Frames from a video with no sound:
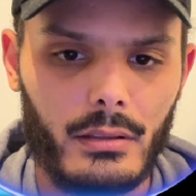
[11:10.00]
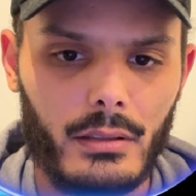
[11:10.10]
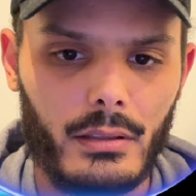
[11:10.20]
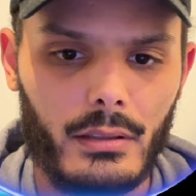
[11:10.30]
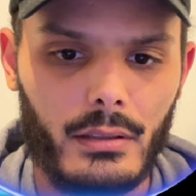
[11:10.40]

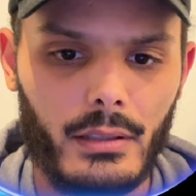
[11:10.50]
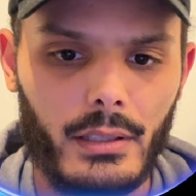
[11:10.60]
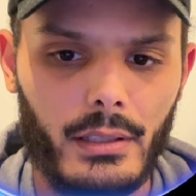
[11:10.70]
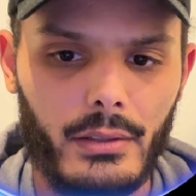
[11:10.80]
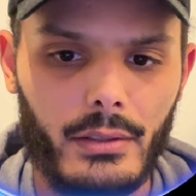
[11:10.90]
And
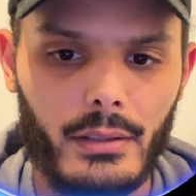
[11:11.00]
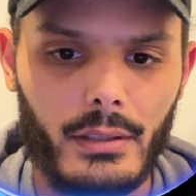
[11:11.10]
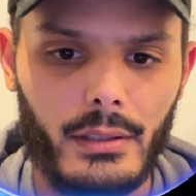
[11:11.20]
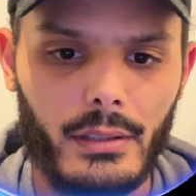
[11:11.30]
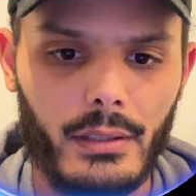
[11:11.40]
here
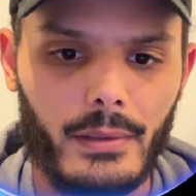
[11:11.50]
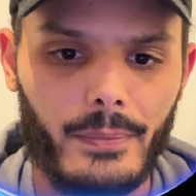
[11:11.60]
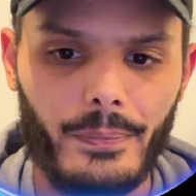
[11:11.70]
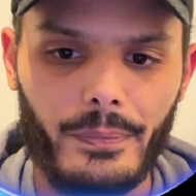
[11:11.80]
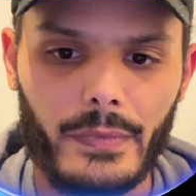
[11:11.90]
in
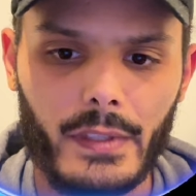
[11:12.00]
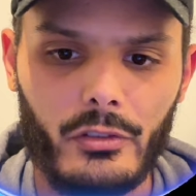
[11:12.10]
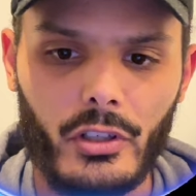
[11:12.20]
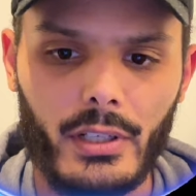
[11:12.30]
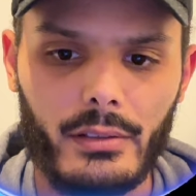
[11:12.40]
the
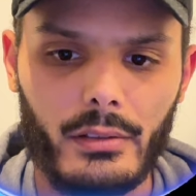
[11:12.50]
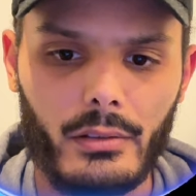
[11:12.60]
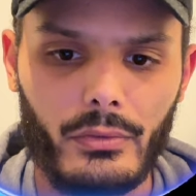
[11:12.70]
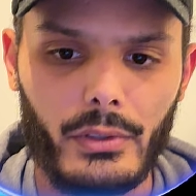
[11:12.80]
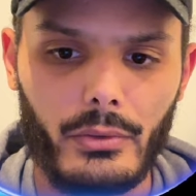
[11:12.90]
JSON
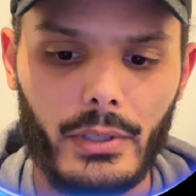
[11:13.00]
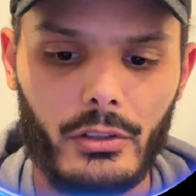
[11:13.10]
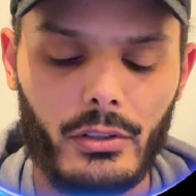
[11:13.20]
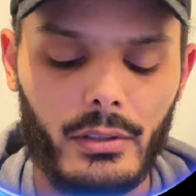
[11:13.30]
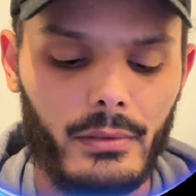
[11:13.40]

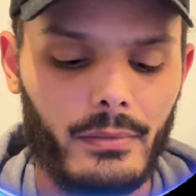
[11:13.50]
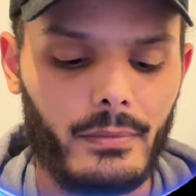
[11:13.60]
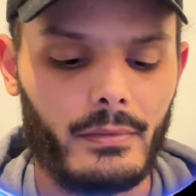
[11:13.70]
configuration,